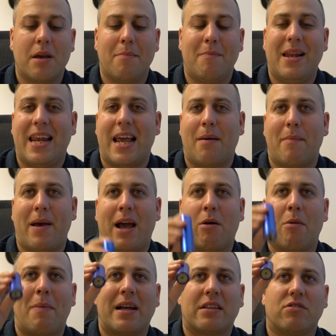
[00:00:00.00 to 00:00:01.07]
milliamp hour
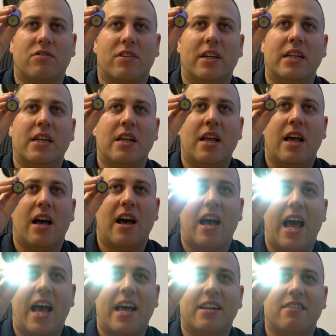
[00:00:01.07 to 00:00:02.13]
battery,
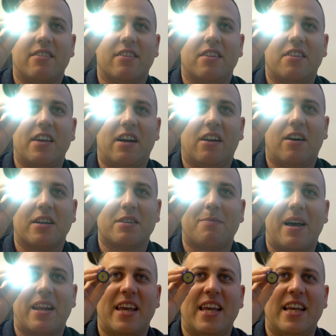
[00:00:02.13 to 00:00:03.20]
and the thing I liked
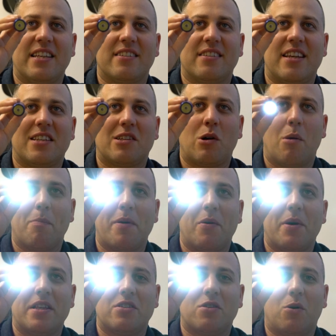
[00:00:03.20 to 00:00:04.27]
about it is it's got a
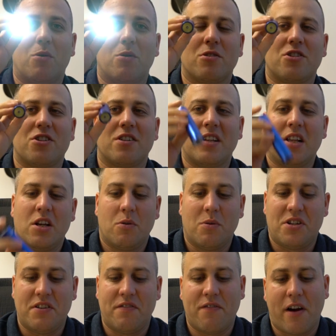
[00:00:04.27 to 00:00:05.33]
built-in torch,
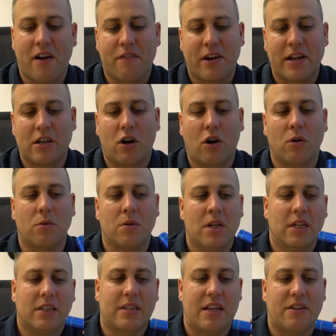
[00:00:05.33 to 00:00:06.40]
which is very, very cool.
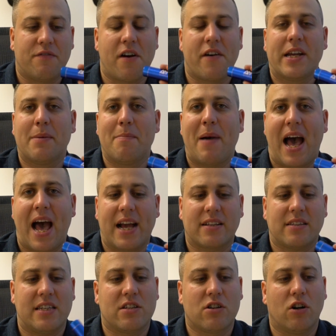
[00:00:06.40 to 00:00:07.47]
So it's very compact,
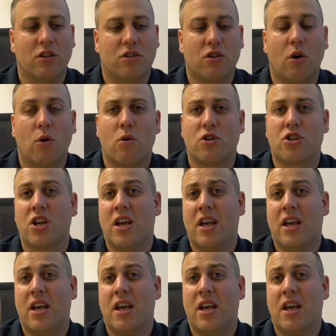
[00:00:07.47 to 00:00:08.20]
it's got a torch.